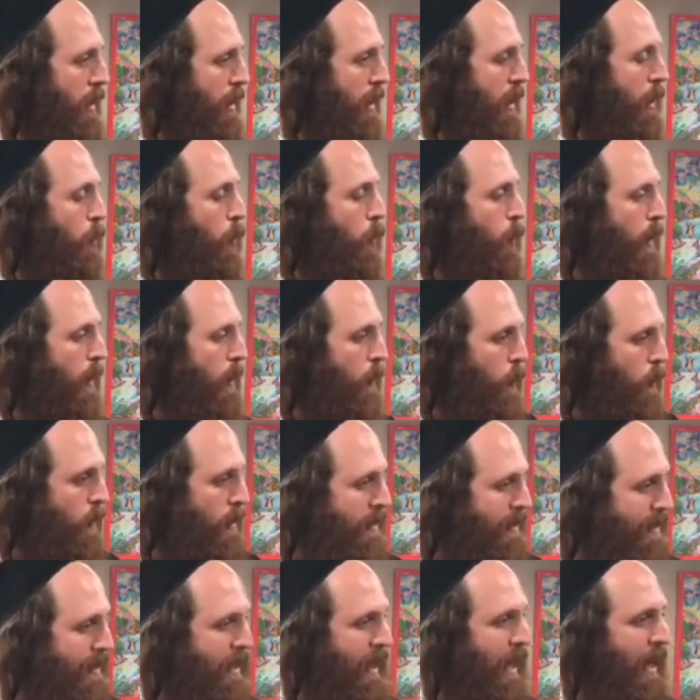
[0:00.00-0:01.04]
That we
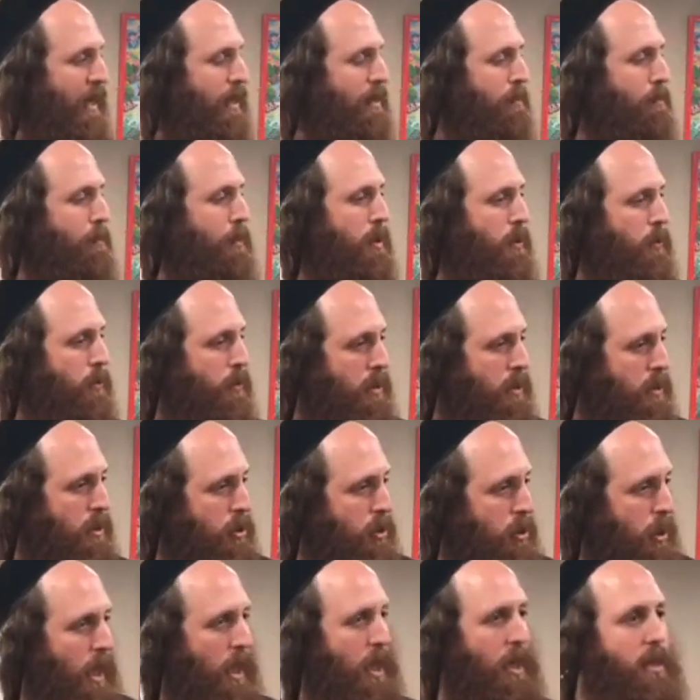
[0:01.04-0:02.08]
will not be
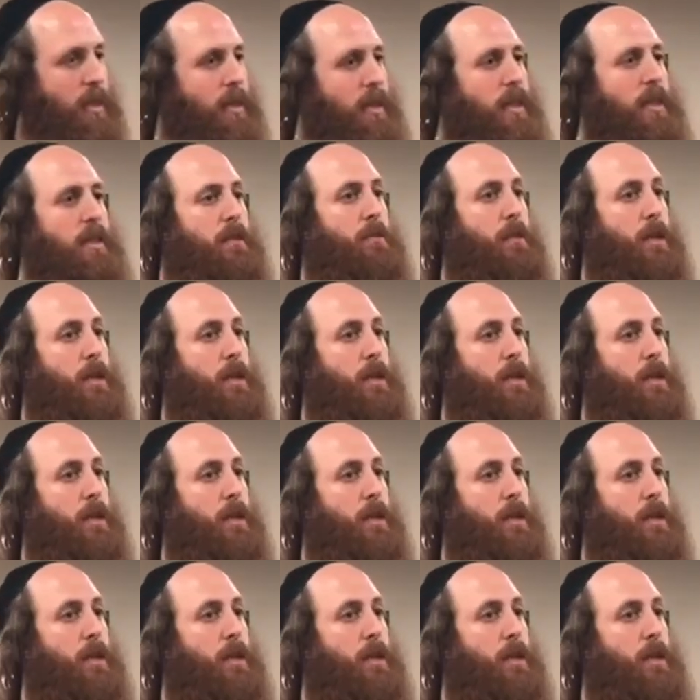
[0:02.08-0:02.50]
rejected